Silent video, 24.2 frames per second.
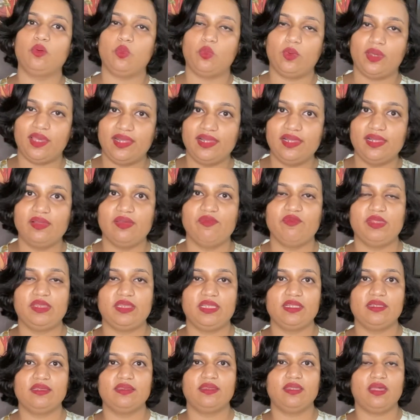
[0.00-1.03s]
well
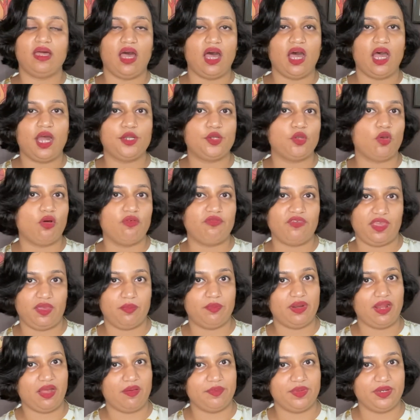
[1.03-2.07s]
within the heart of a
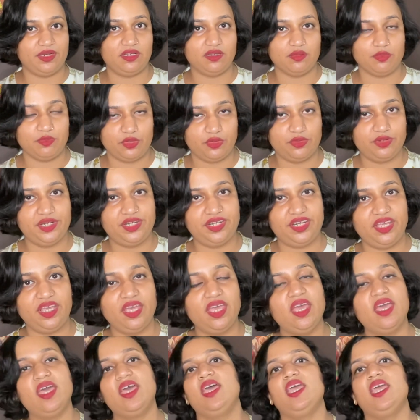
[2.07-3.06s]
Brahmin community